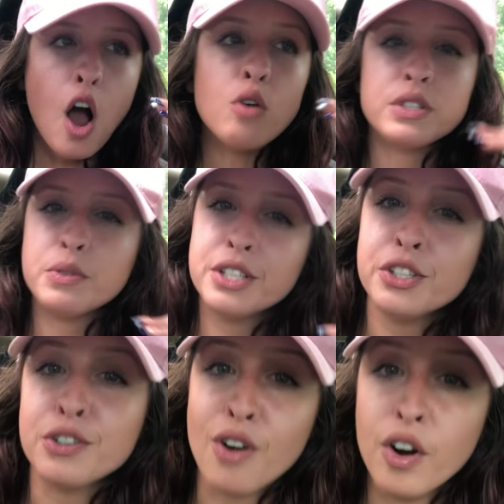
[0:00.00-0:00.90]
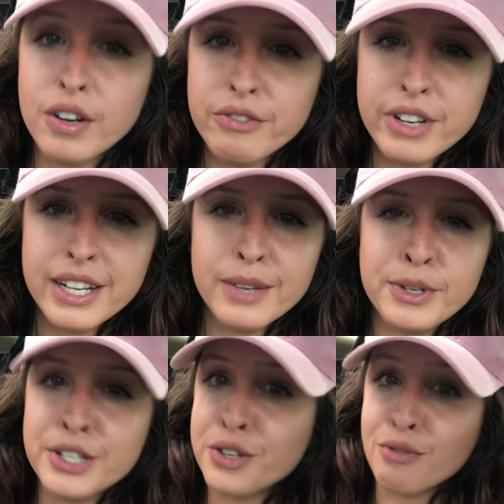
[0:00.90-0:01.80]
Oh, so this is your RN reading,
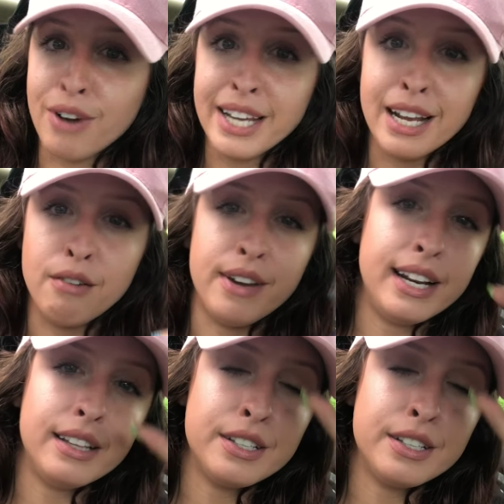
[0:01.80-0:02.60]
which is your right now reading.